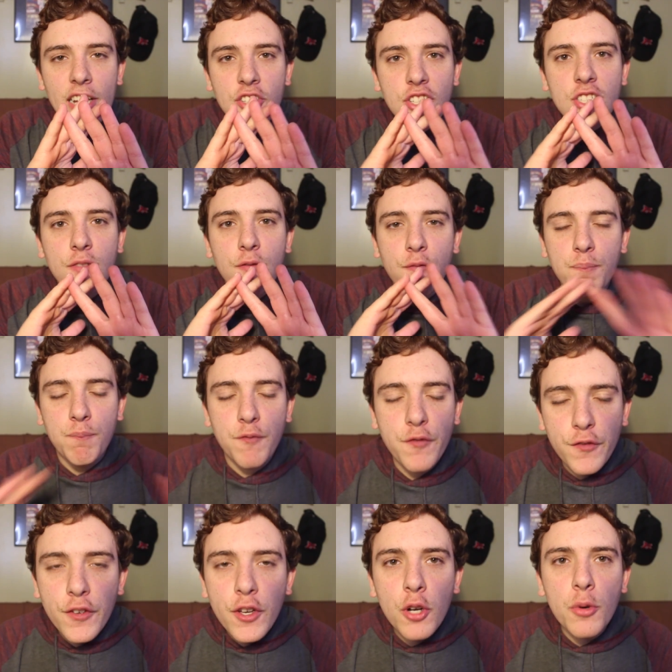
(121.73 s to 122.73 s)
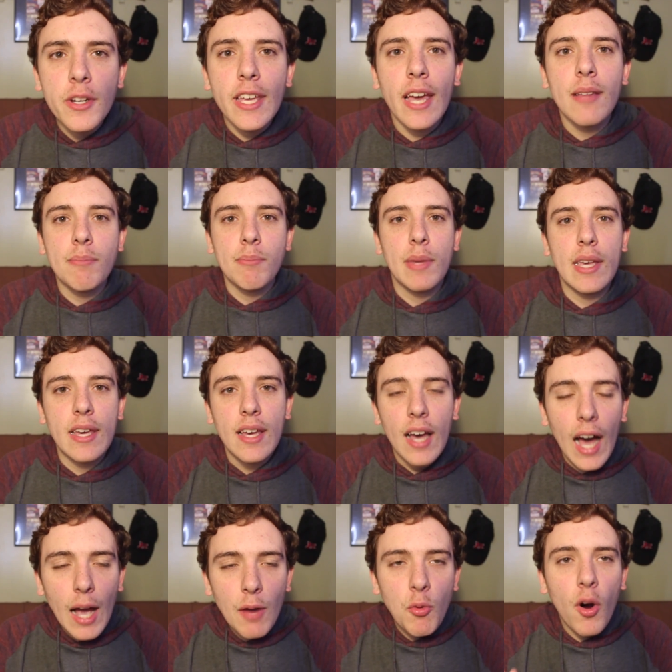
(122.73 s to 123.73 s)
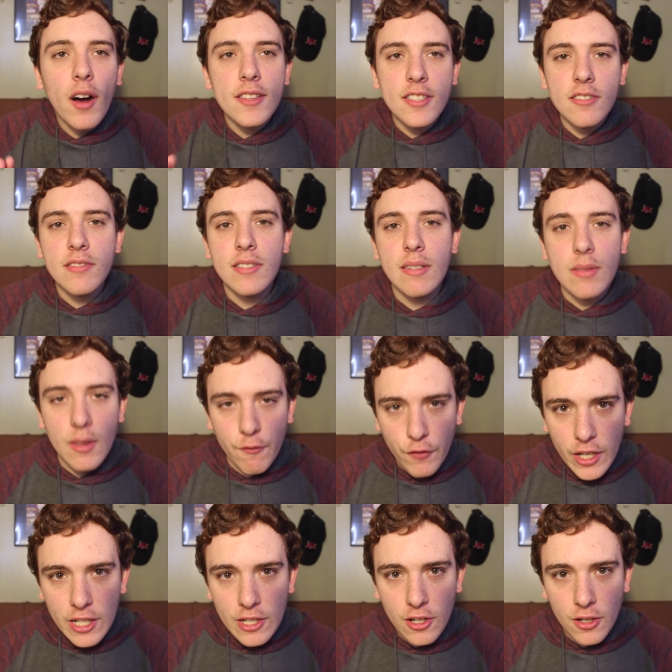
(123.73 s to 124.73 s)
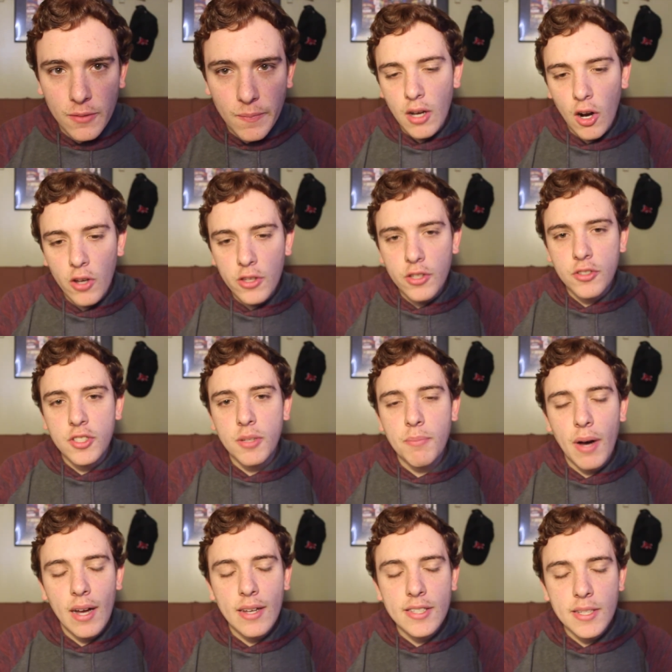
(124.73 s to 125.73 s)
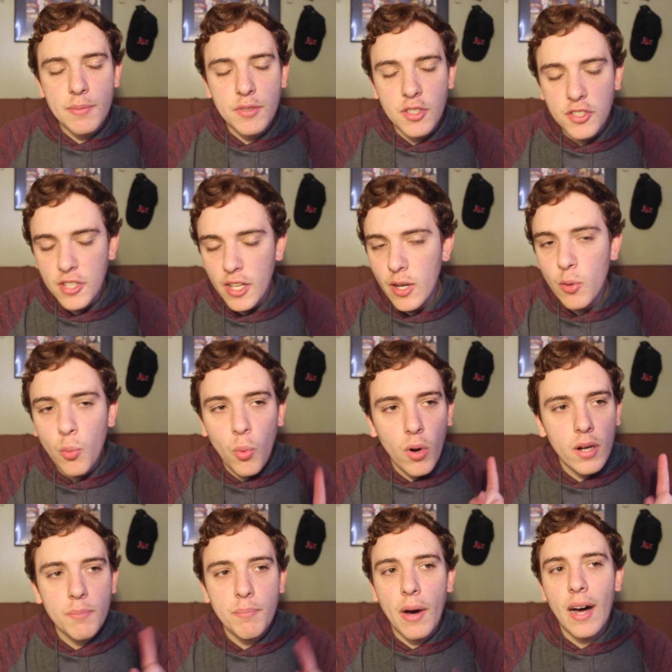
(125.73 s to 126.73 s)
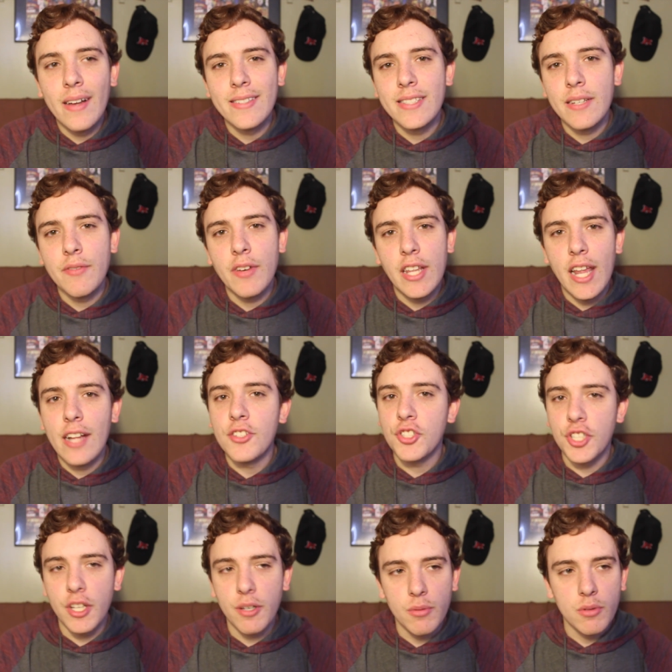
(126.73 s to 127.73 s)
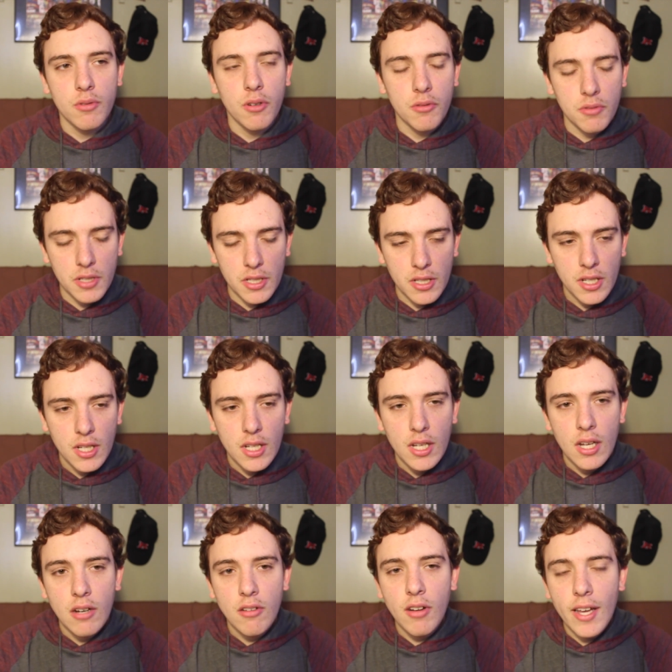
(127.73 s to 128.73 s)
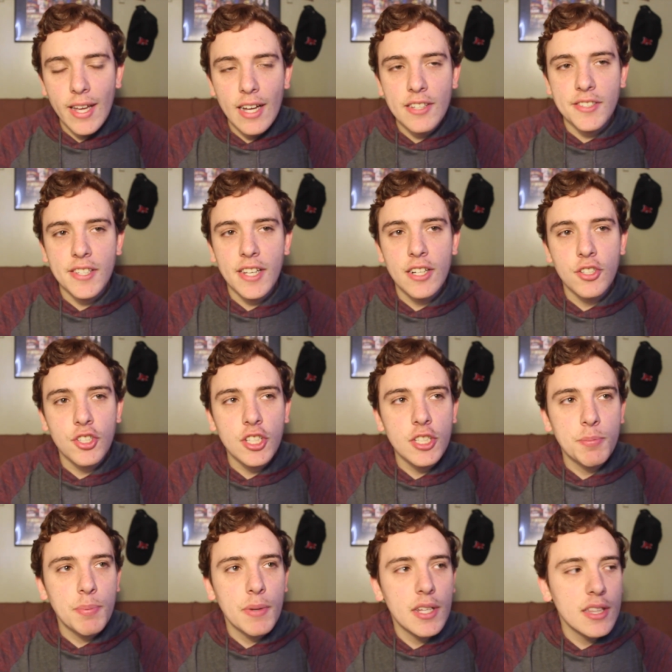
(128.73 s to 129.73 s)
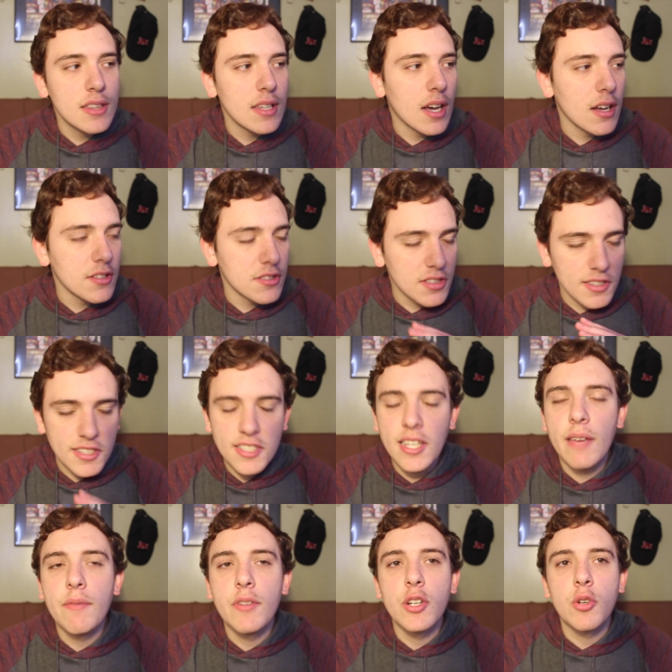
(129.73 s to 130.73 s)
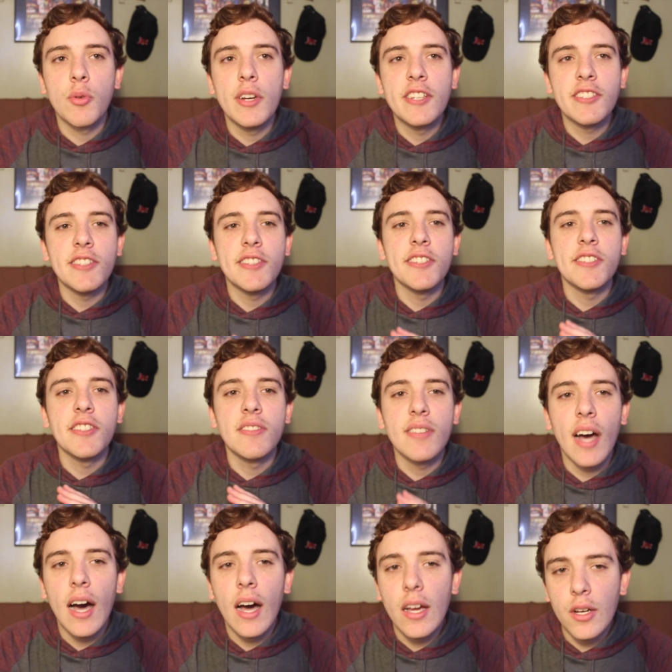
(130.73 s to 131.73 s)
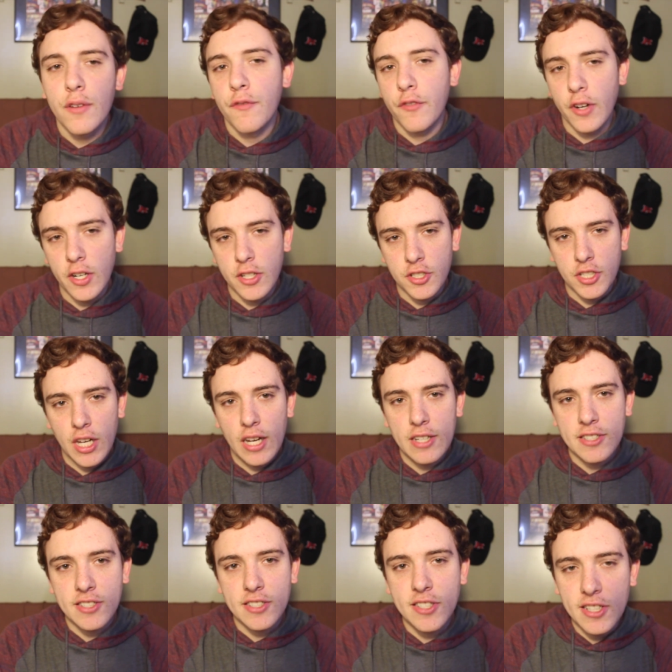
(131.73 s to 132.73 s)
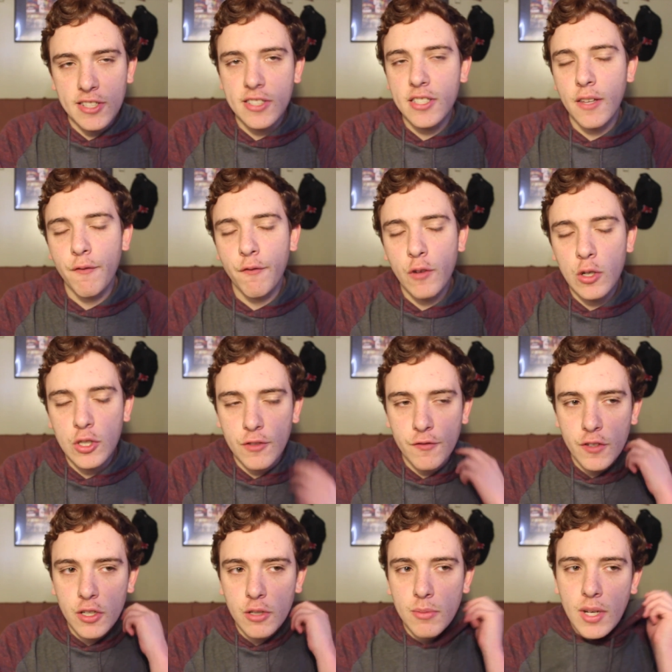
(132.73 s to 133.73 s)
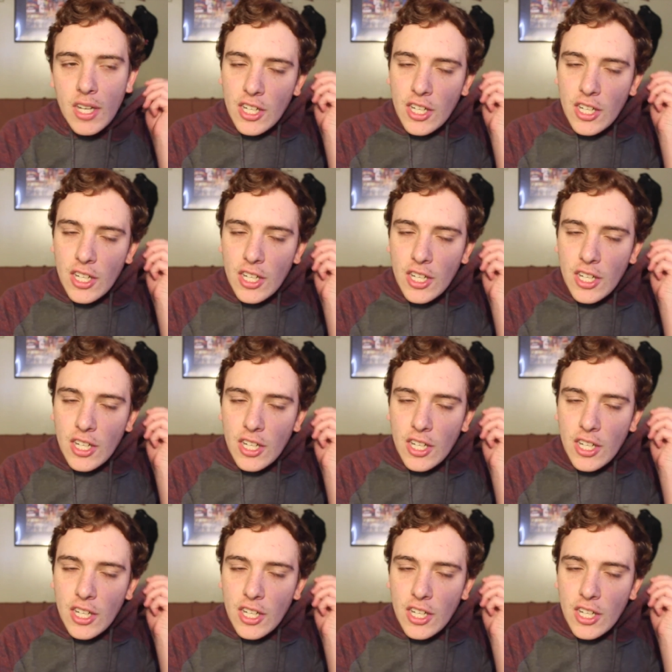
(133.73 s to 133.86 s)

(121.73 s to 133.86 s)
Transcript: it just infuriated me. I wanted to leave the theater. Are there some positives? There's like one positive, and that's Shailene Woodley. Like I said, she's been the saving grace of this entire franchise since the first film.